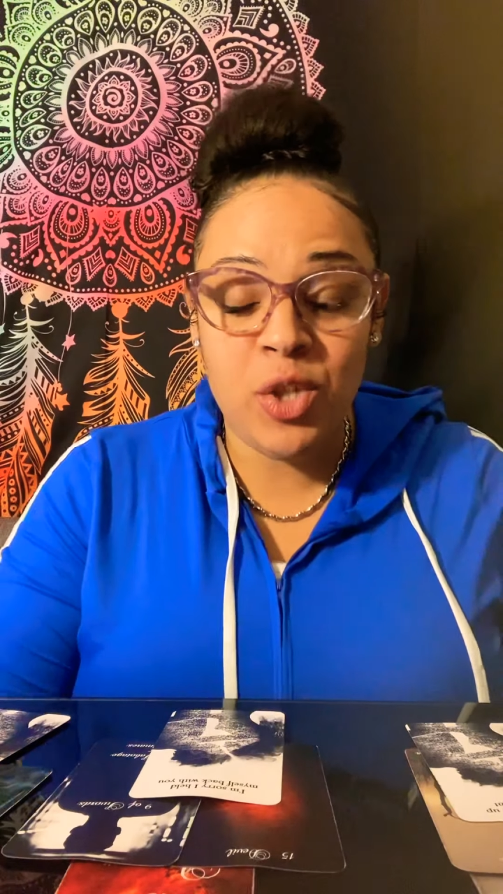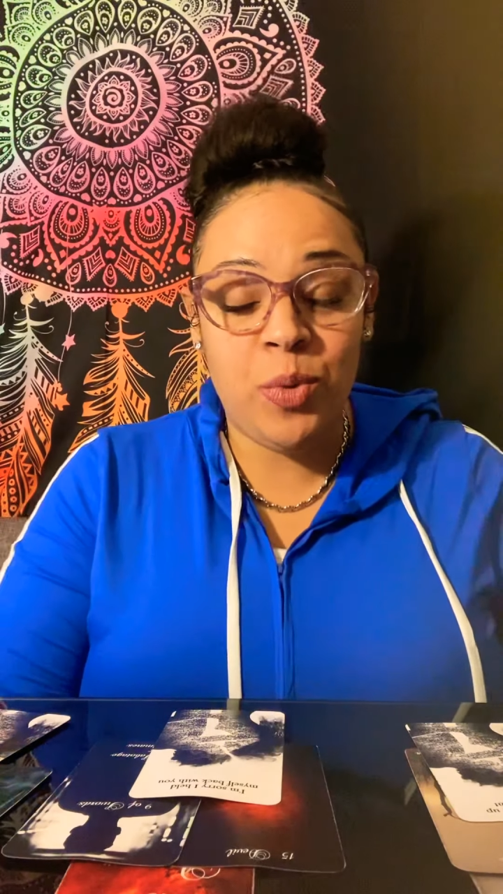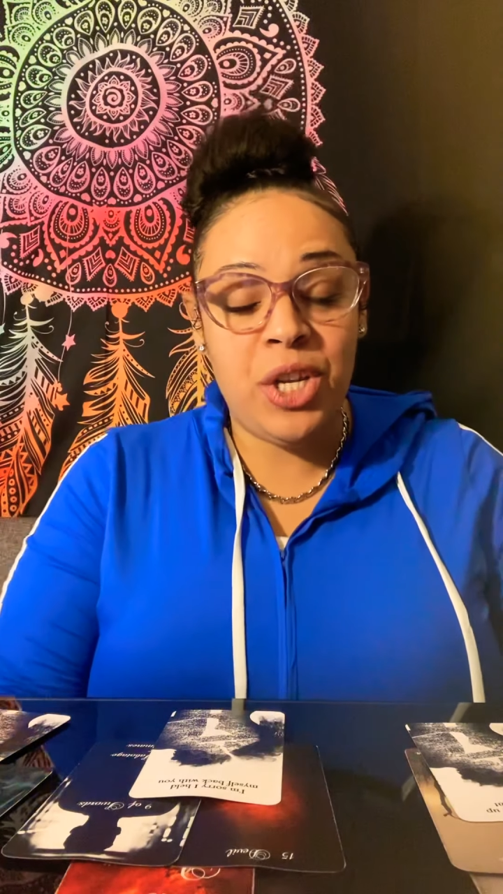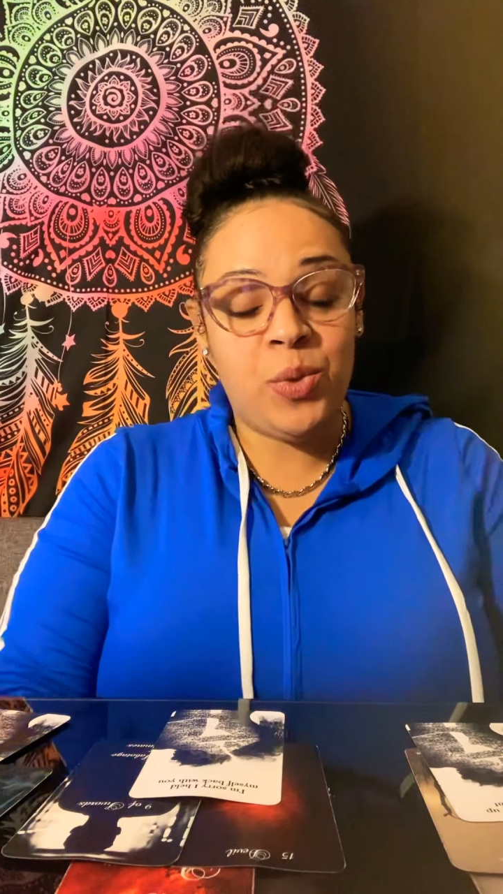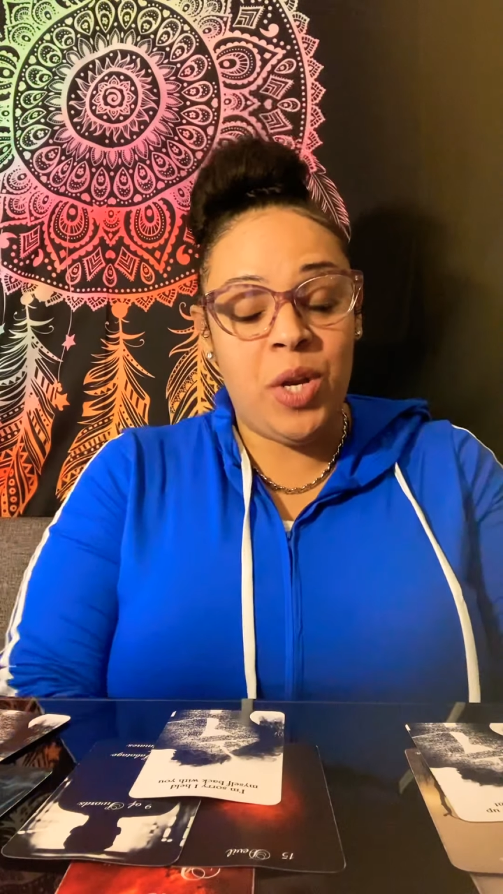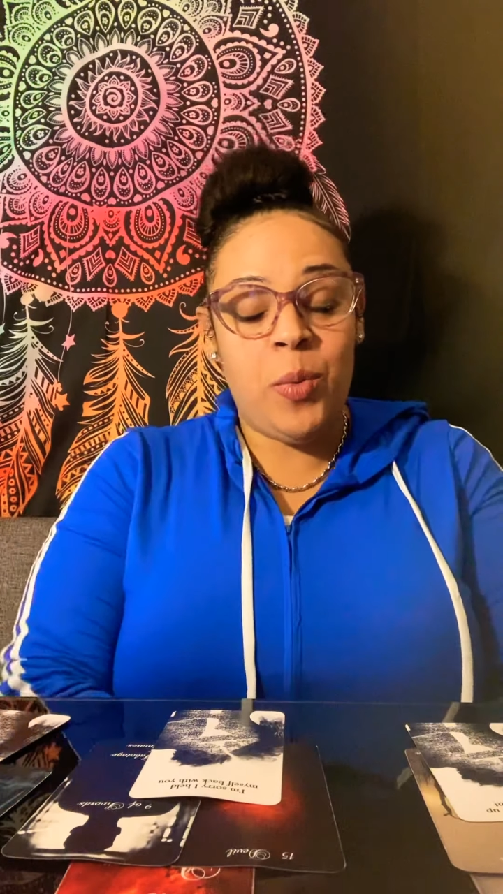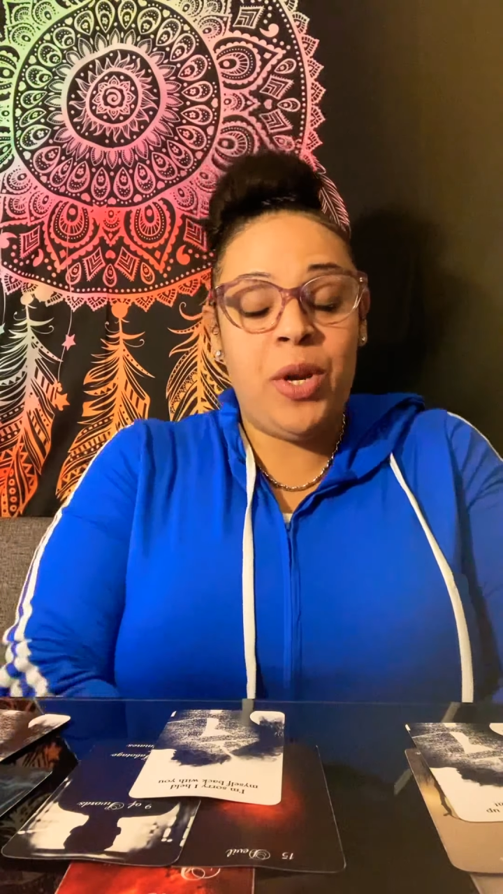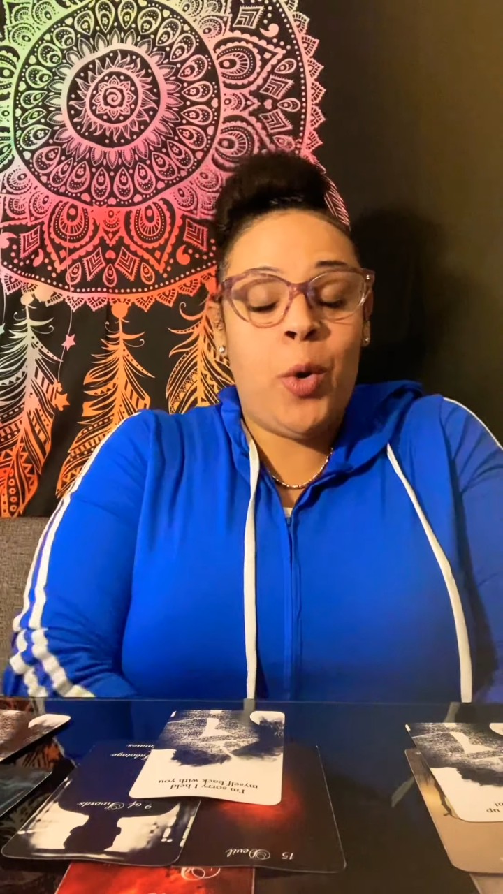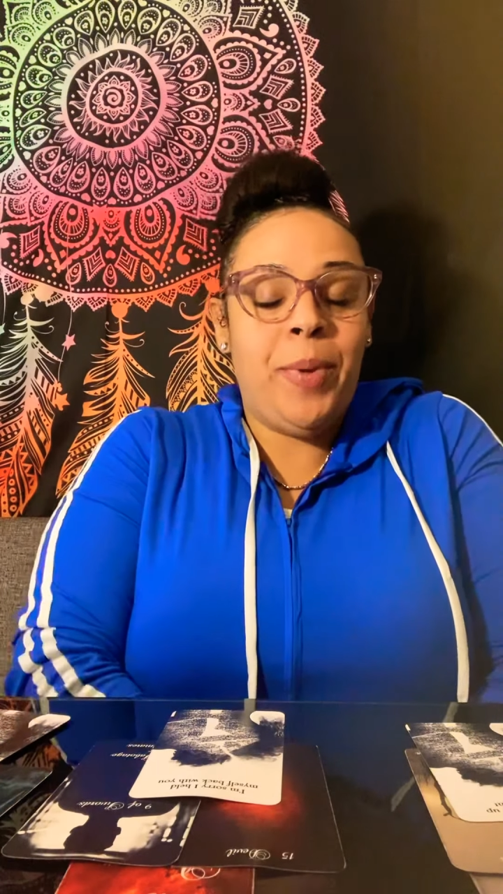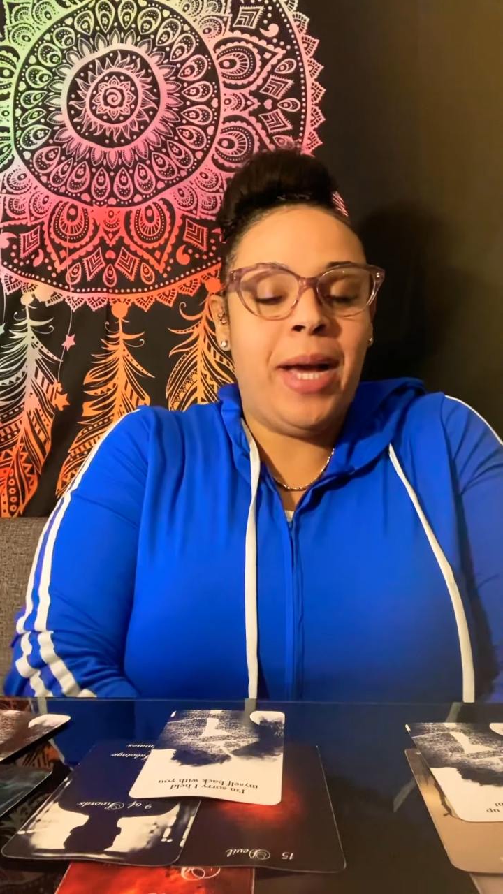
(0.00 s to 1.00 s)

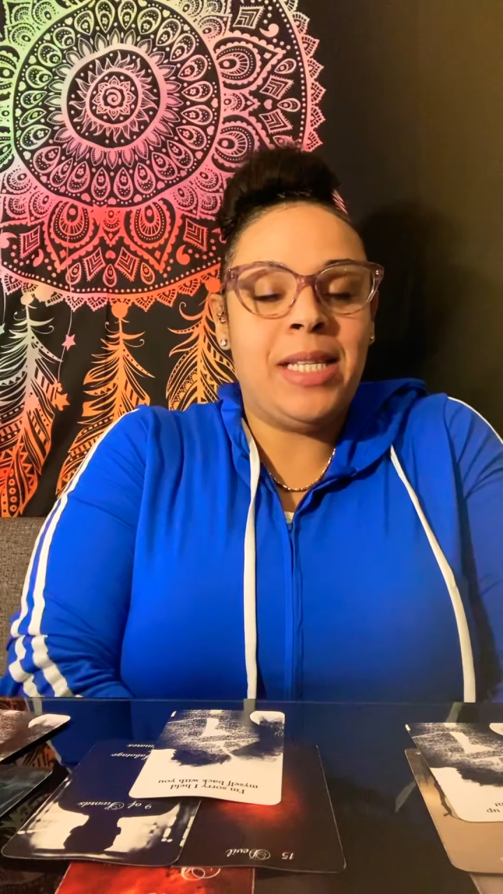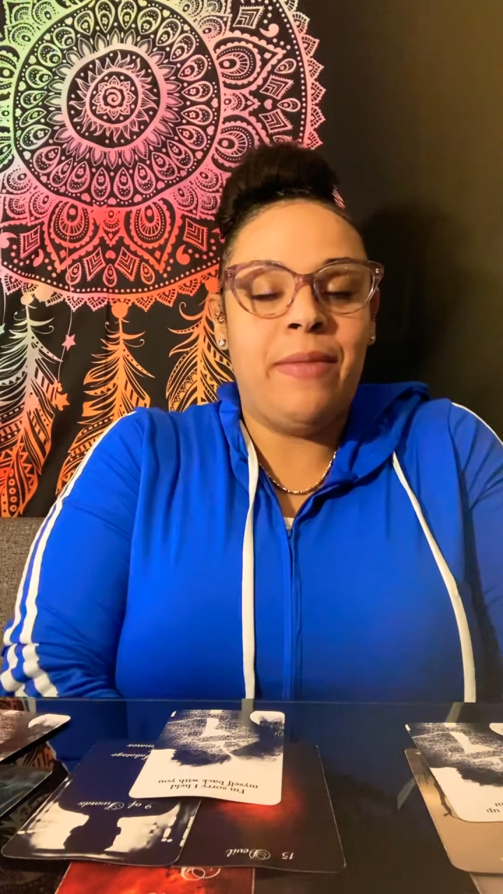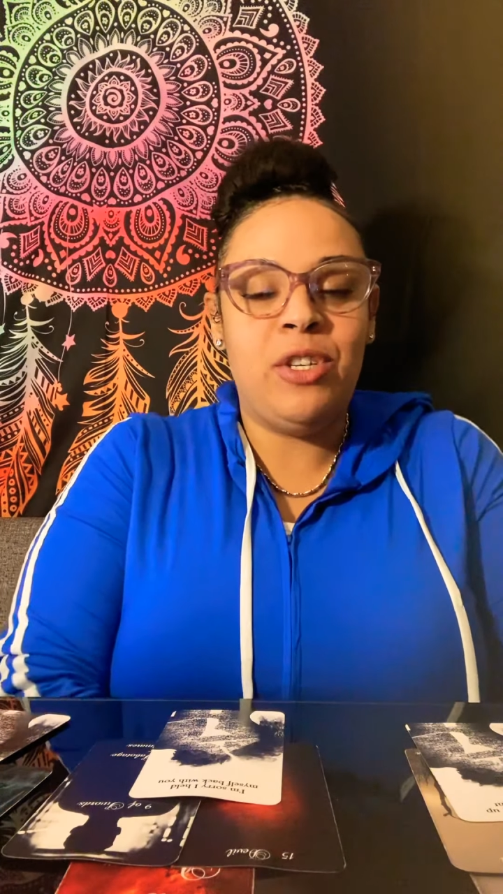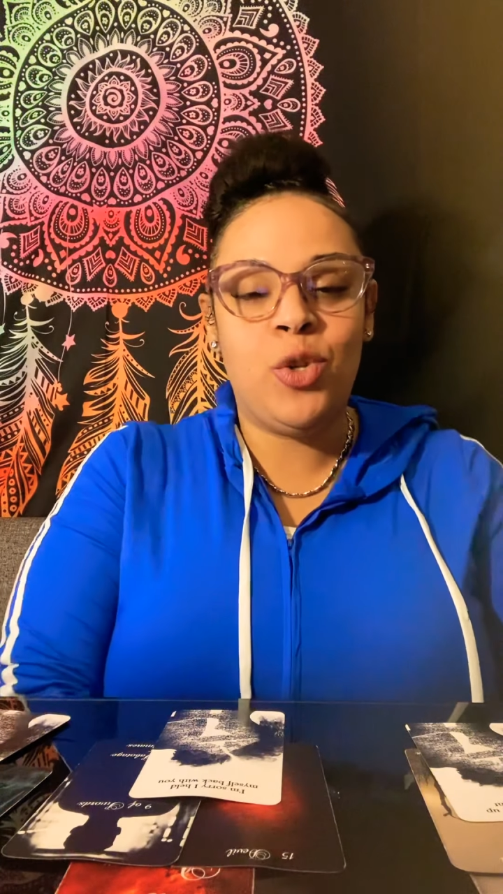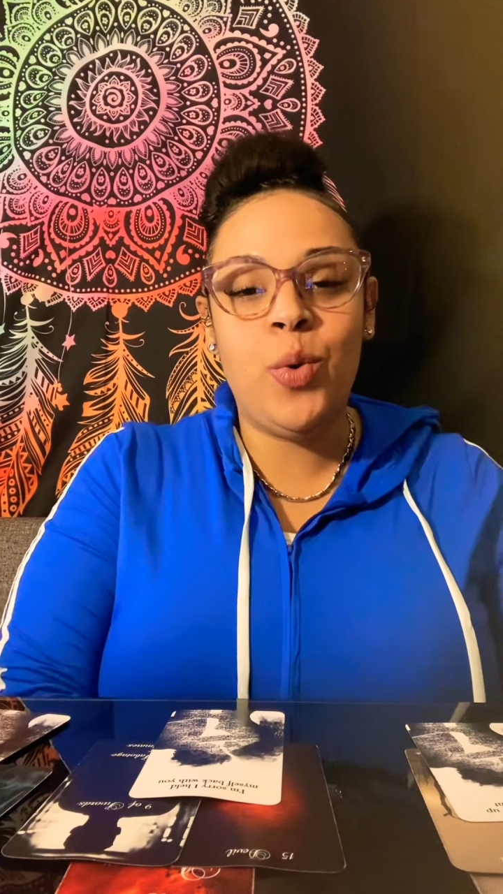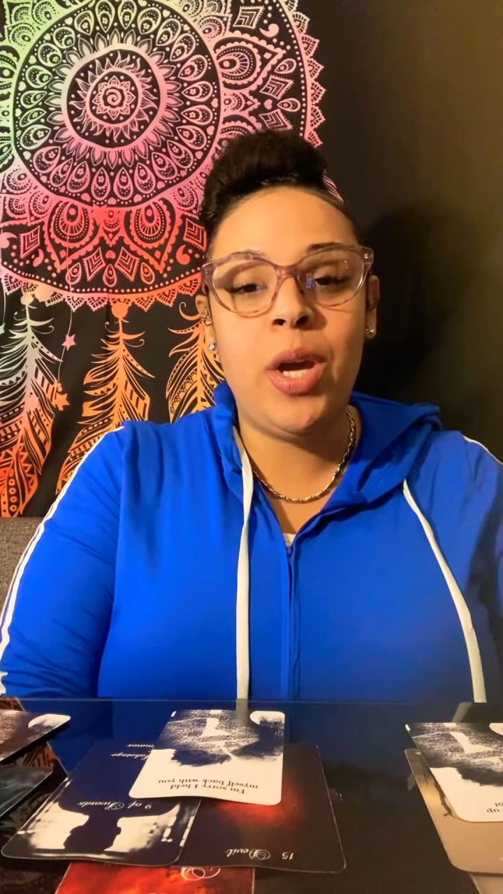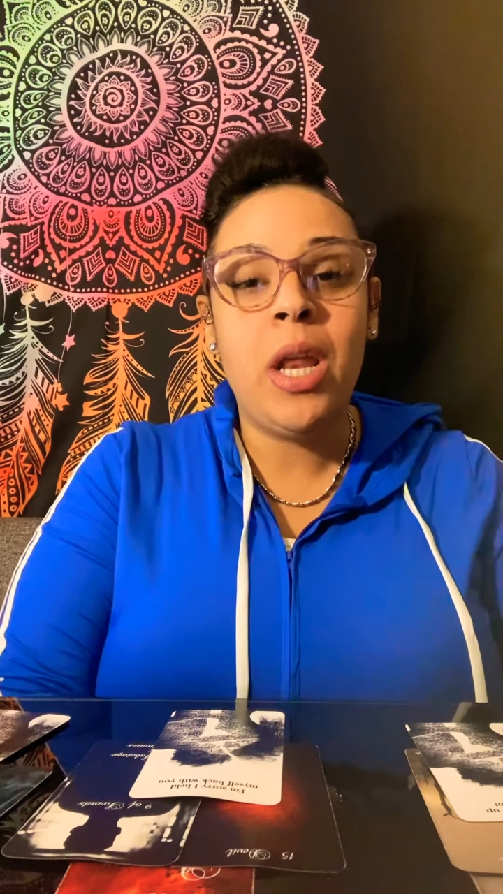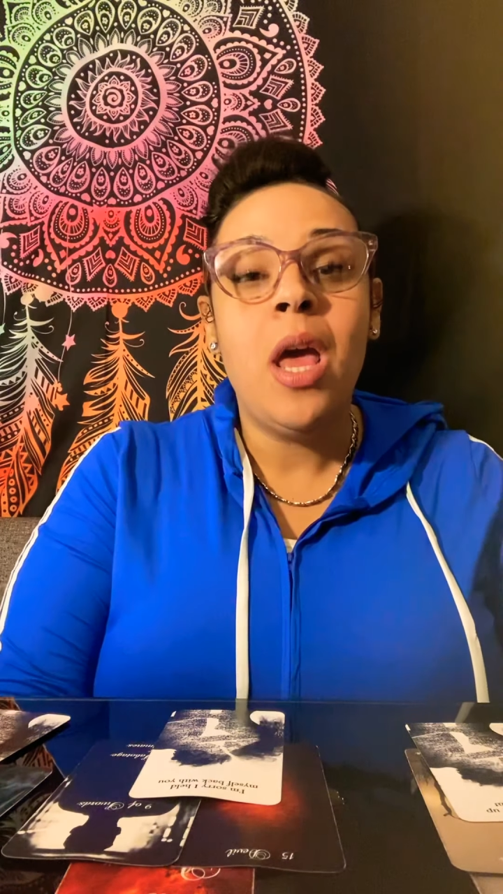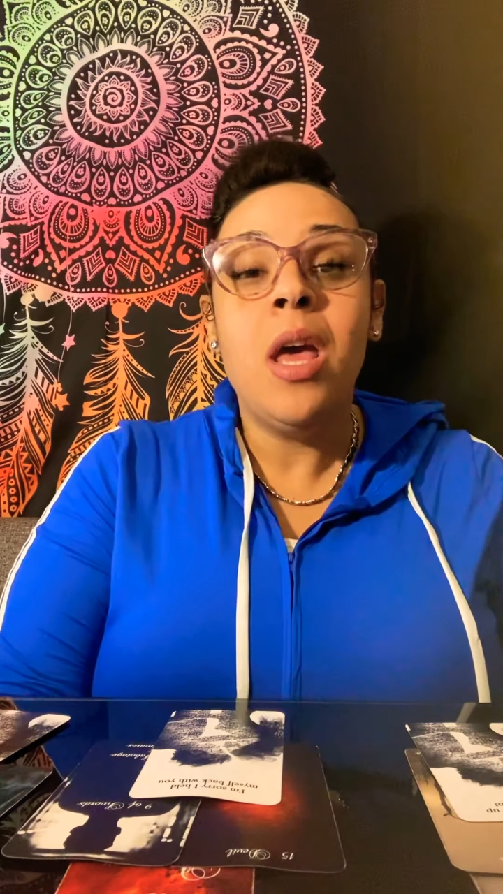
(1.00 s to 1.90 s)
2021. I hope you guys have enjoyed.